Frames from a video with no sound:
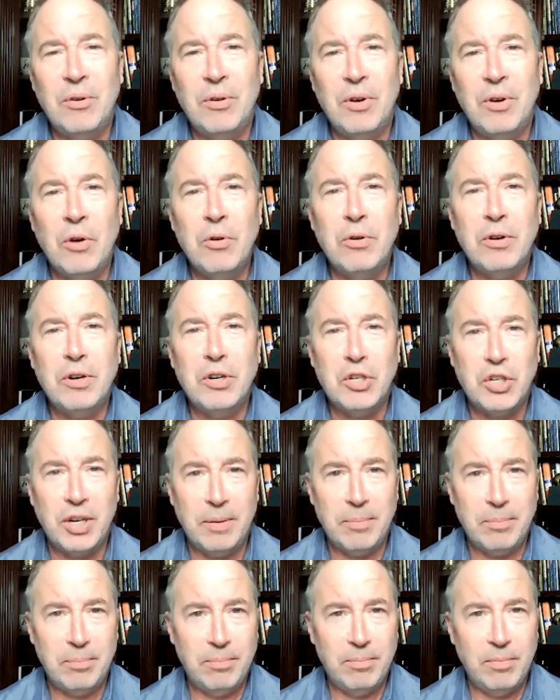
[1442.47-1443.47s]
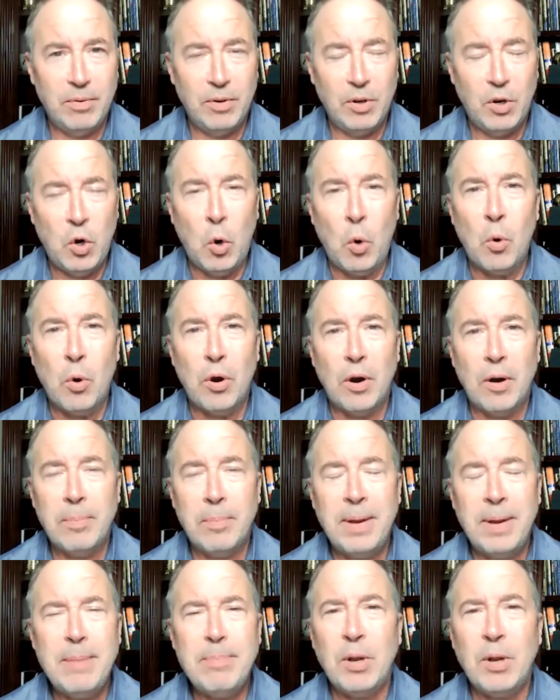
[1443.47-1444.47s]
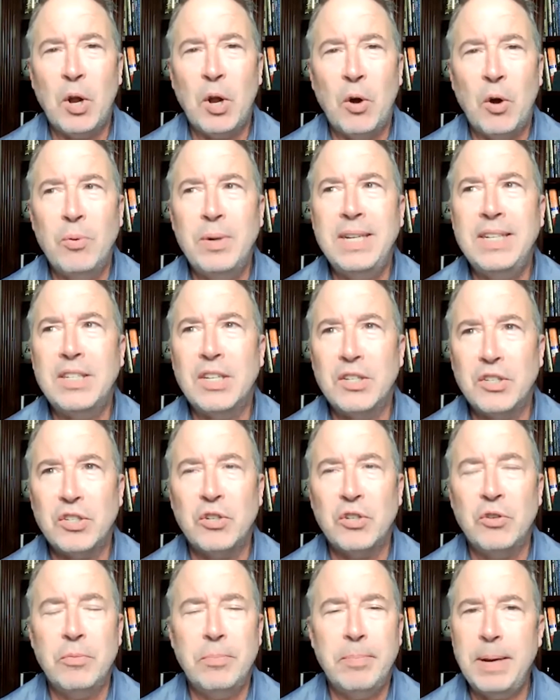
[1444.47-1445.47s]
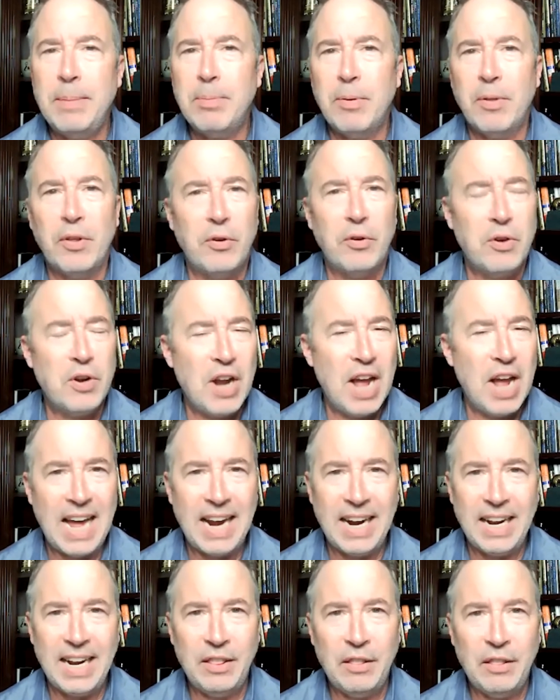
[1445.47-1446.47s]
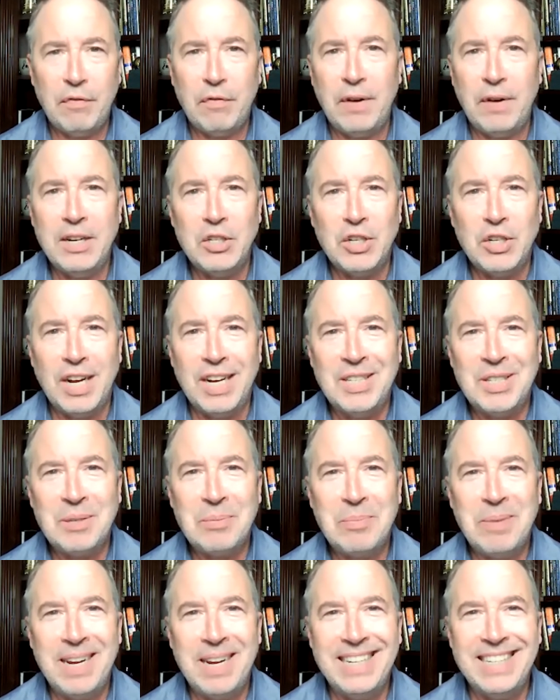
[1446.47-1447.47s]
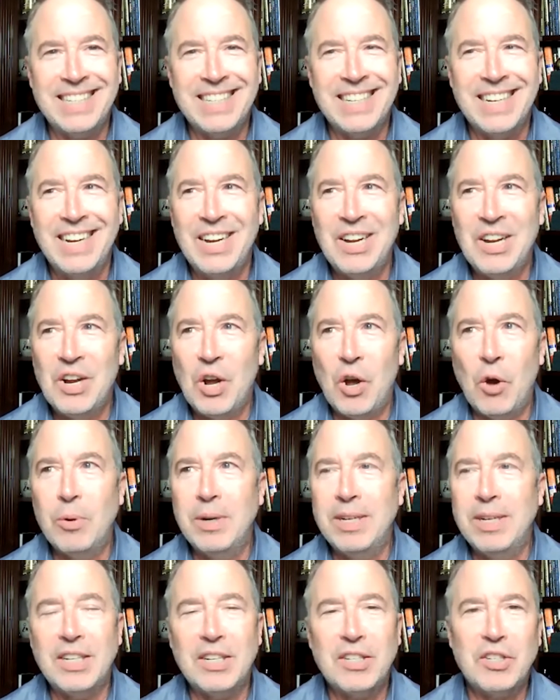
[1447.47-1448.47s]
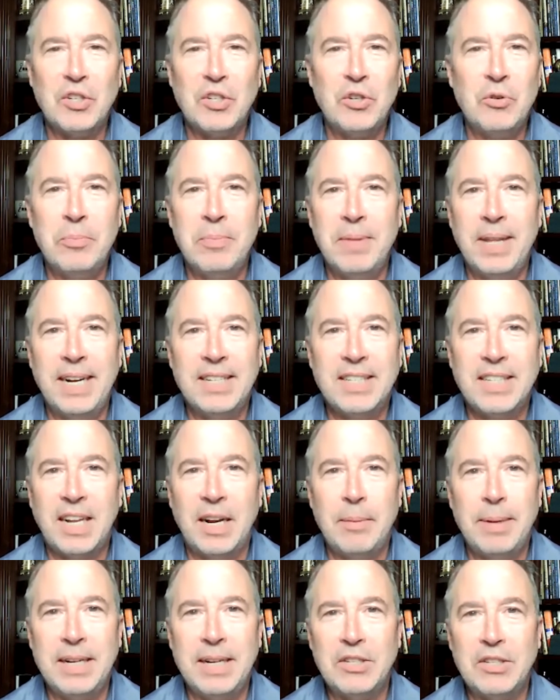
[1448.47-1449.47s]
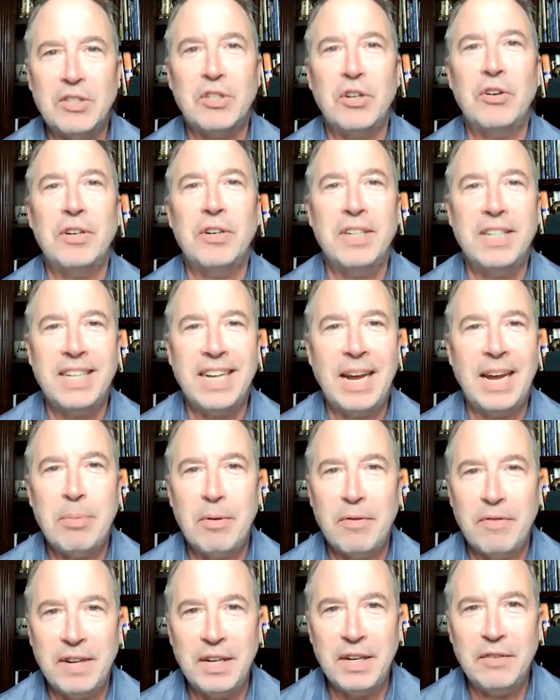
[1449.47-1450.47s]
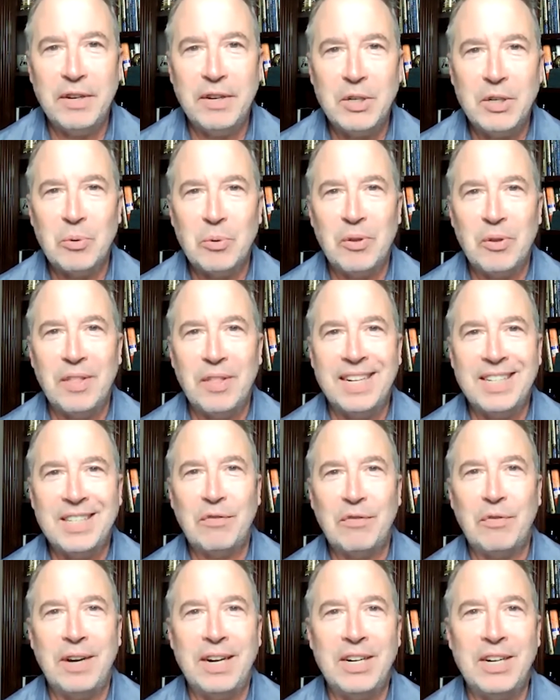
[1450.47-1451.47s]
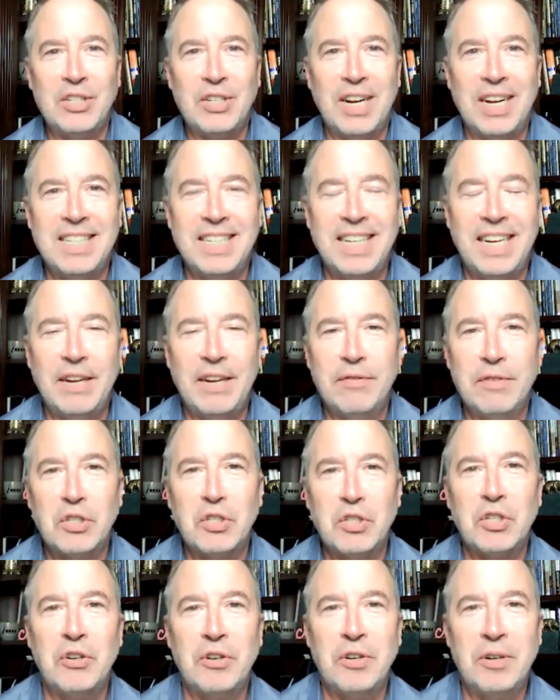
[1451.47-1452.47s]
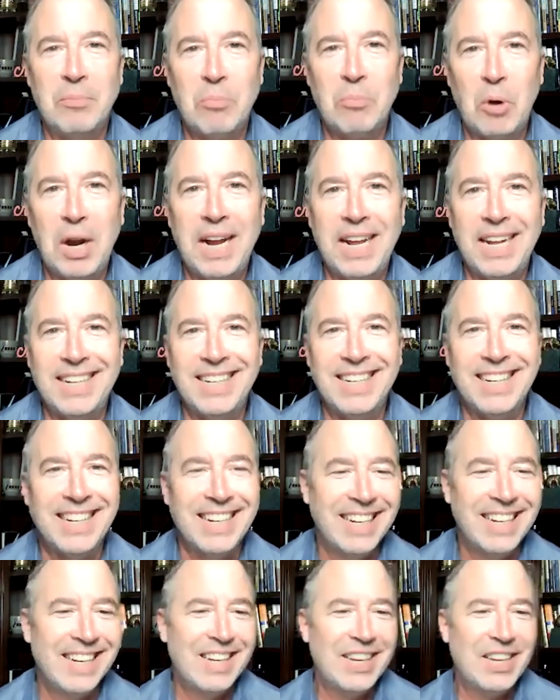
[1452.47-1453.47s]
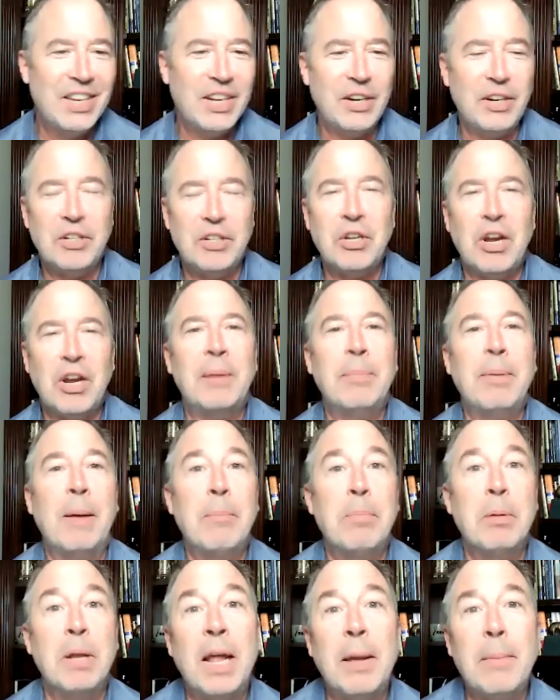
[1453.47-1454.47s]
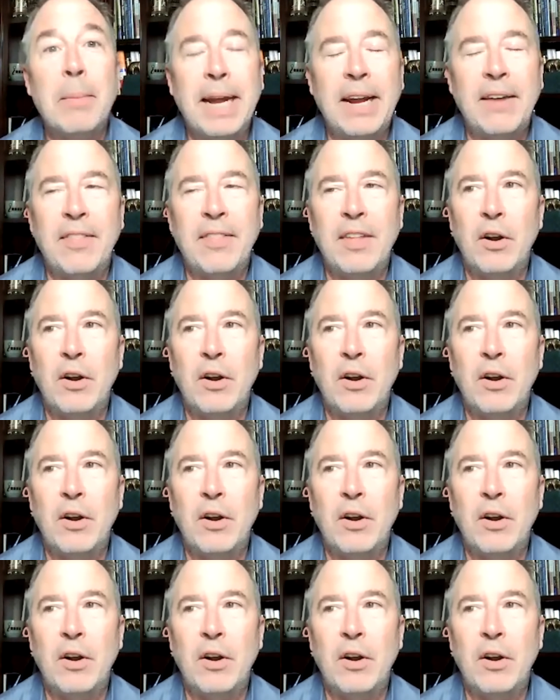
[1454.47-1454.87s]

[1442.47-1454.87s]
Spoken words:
ownership core. People always assume, people that are not in the franchise space always assume that it's going to be a certain type of individual that's a franchisee of a certain brand. You talk about plumbing and they're